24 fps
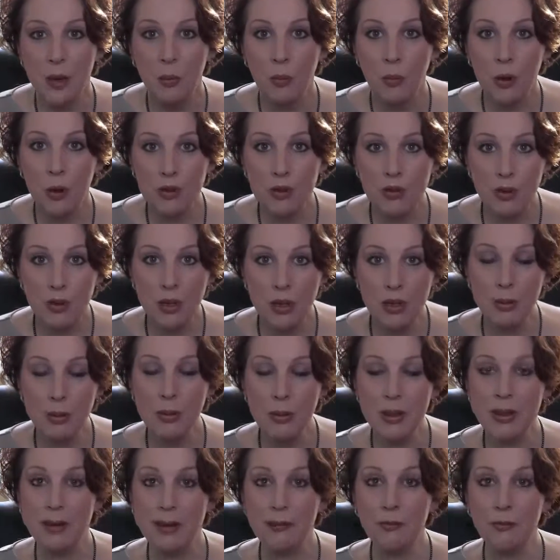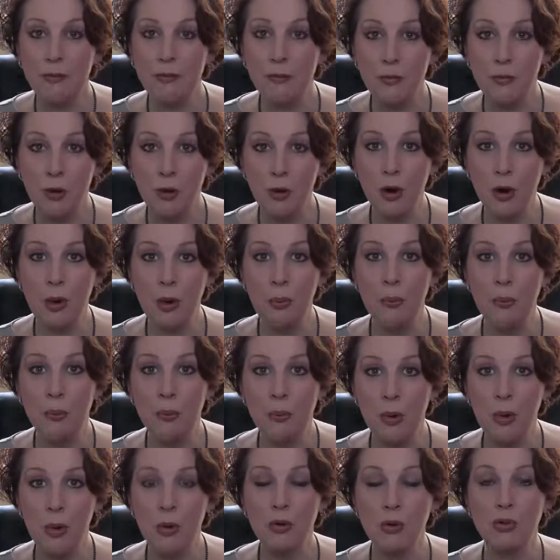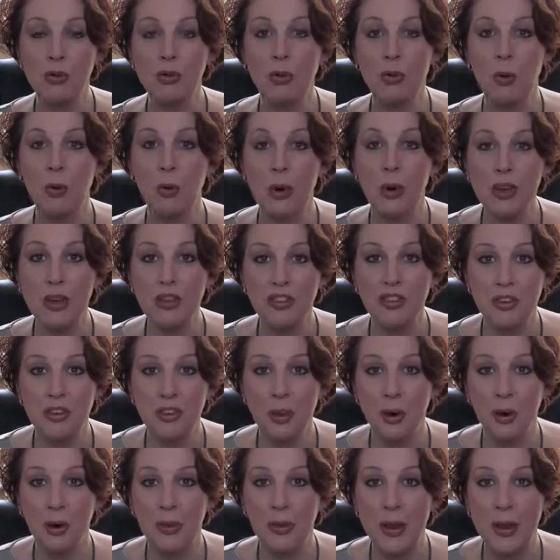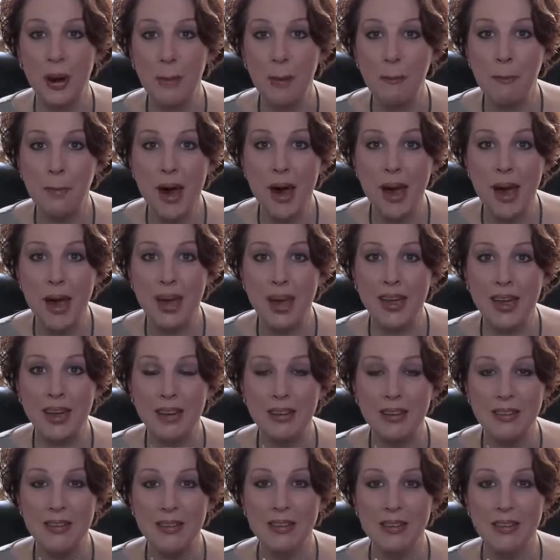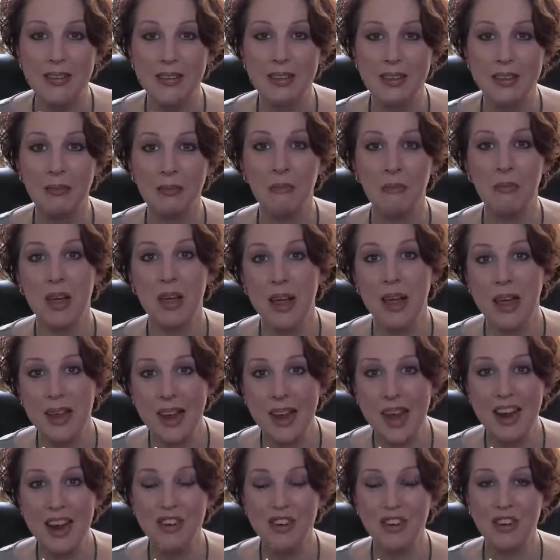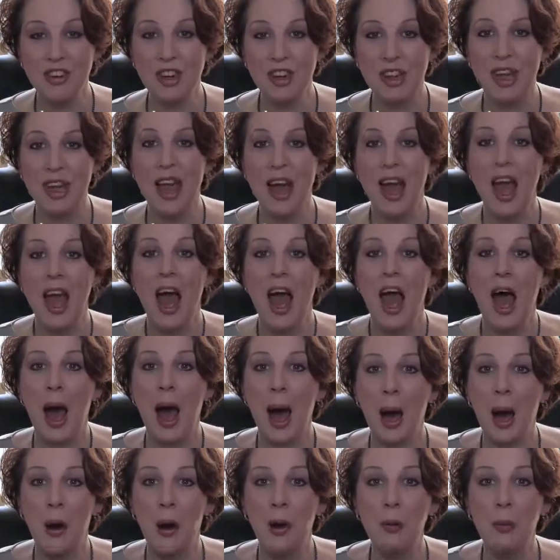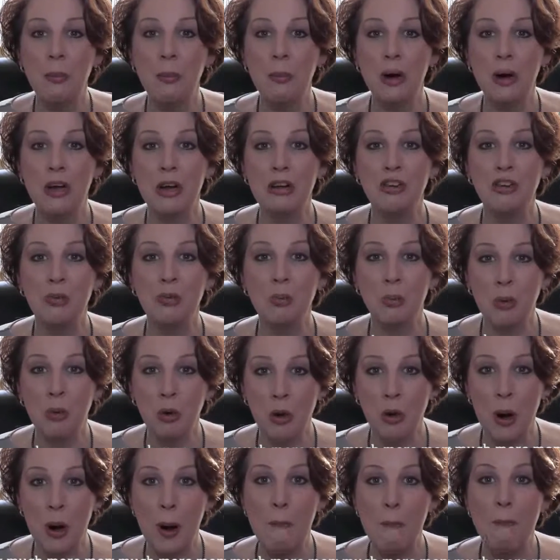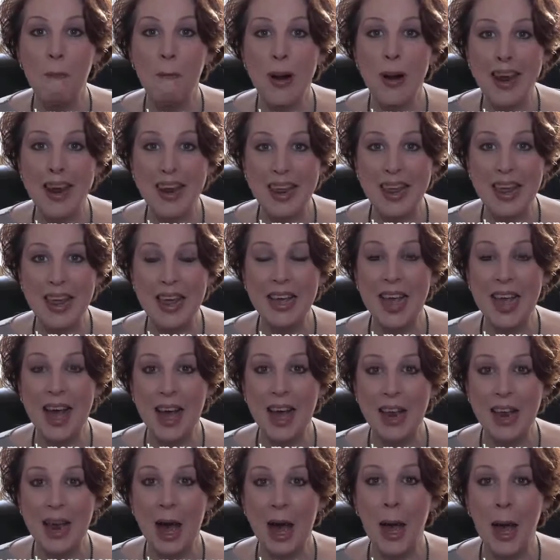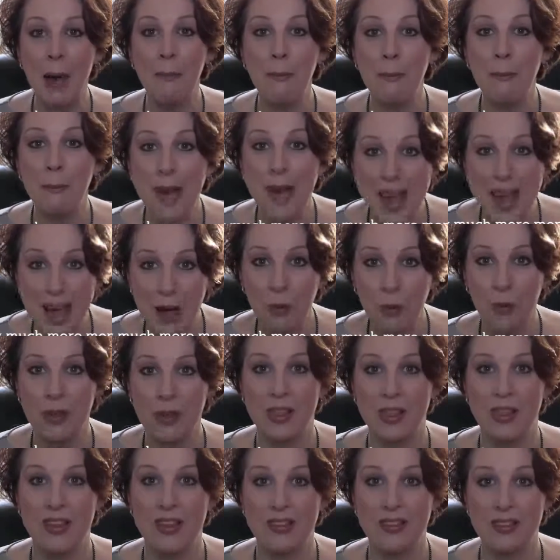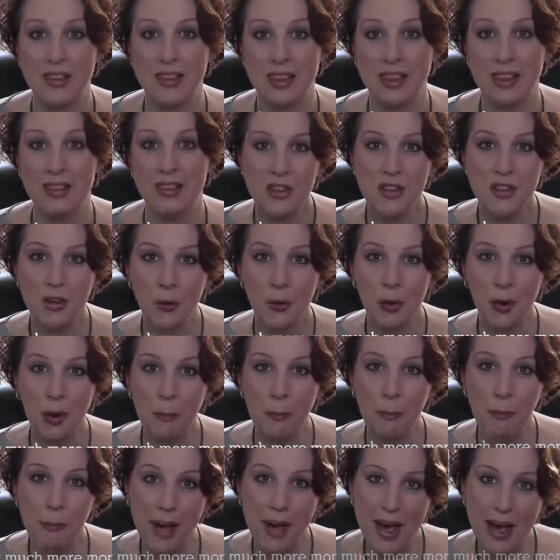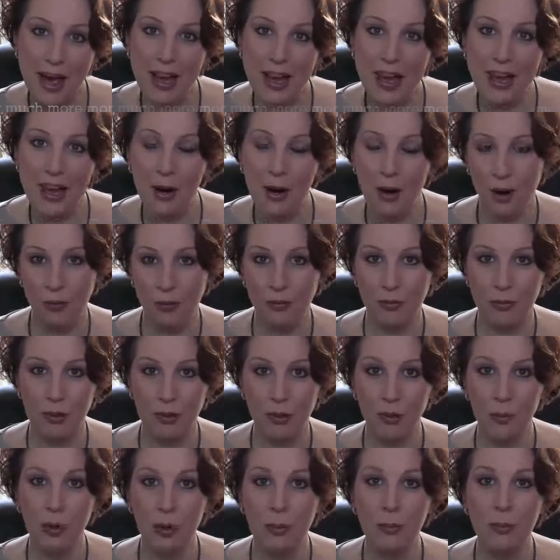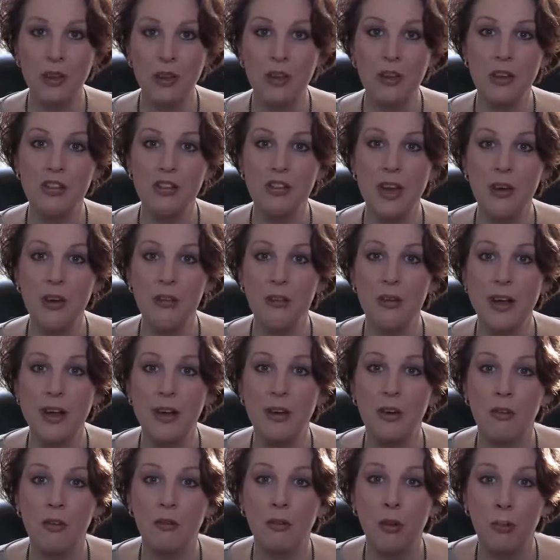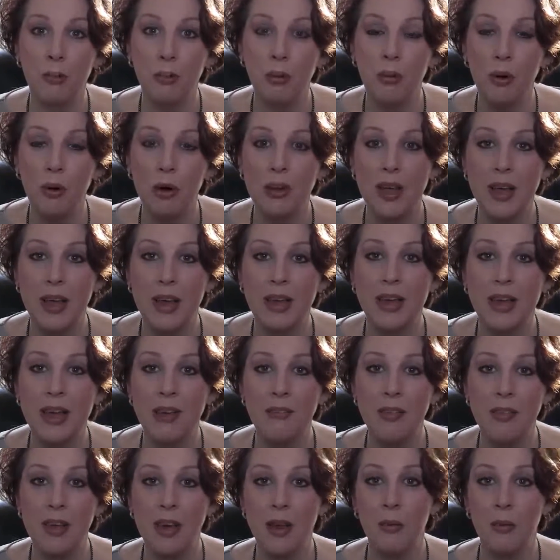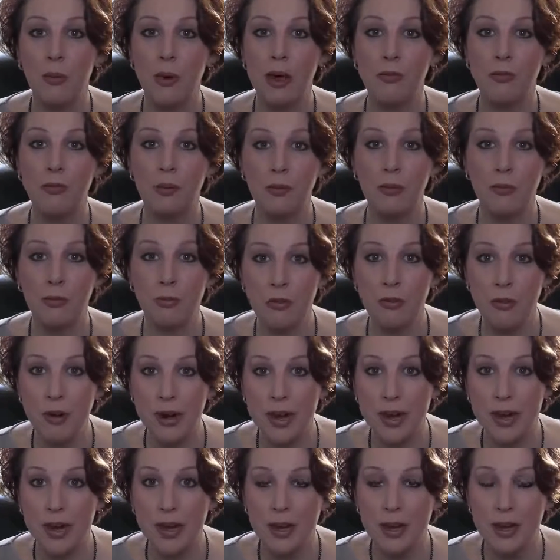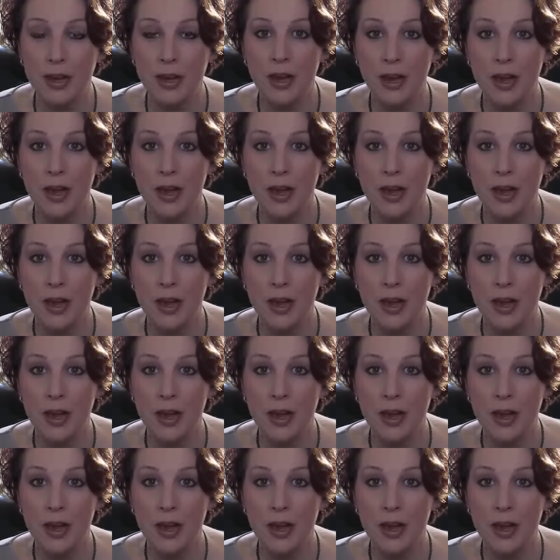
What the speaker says: What's going to be their foremost question on their mind? Naturally, how much more money can I make with this deal? So a compelling offer would be to generate a report and give that away for free.